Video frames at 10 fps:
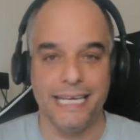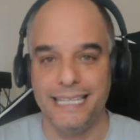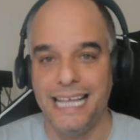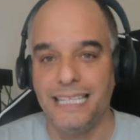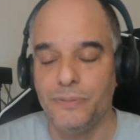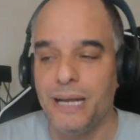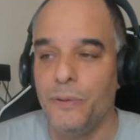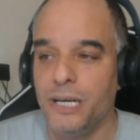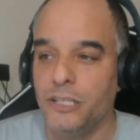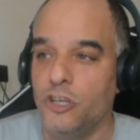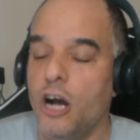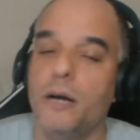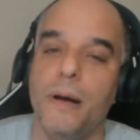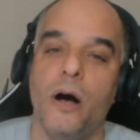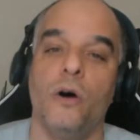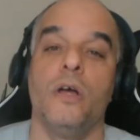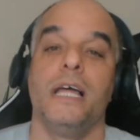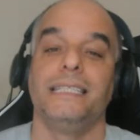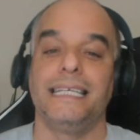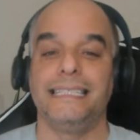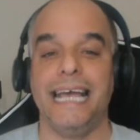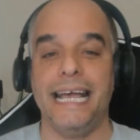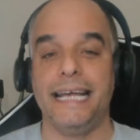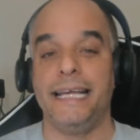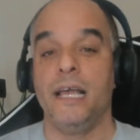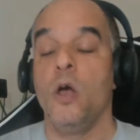And that's what I want to talk about today.